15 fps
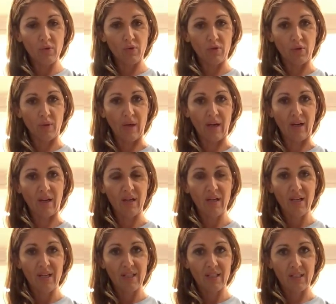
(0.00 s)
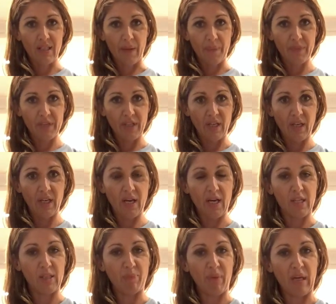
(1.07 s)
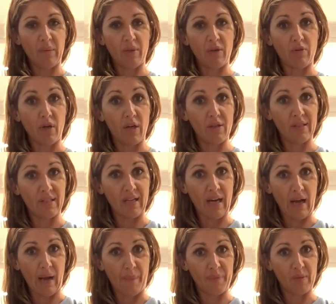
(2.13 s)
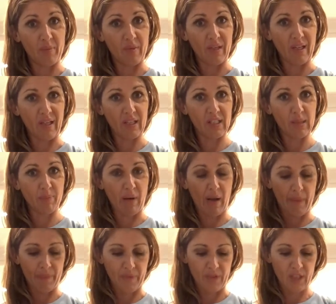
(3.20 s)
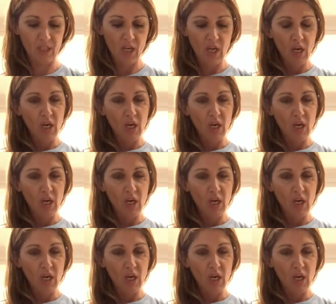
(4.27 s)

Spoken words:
through our centre here as baby grows and our abdomen expands.